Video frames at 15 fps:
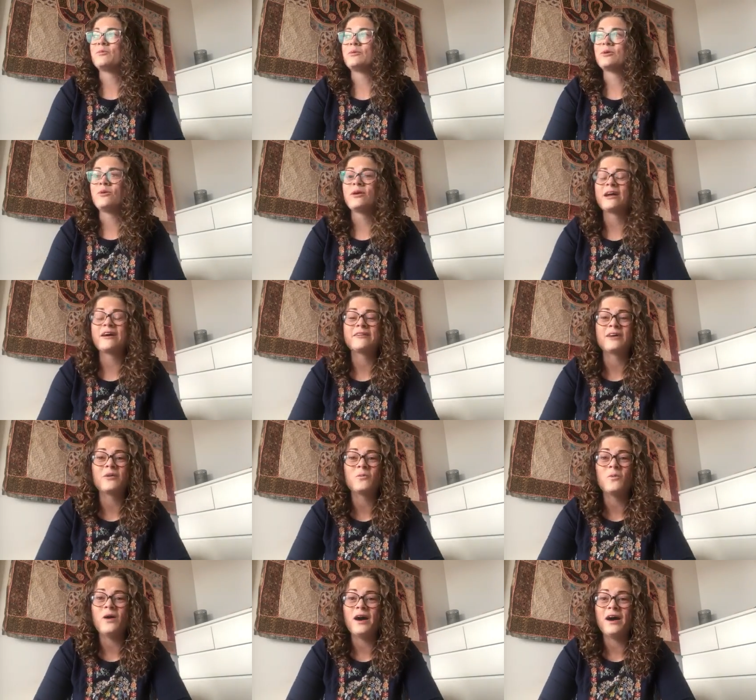we're going out
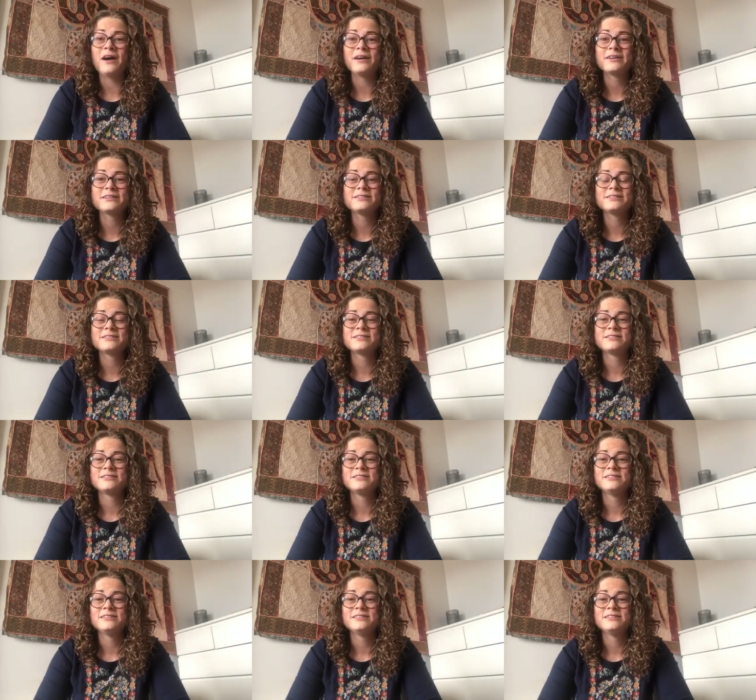on walks,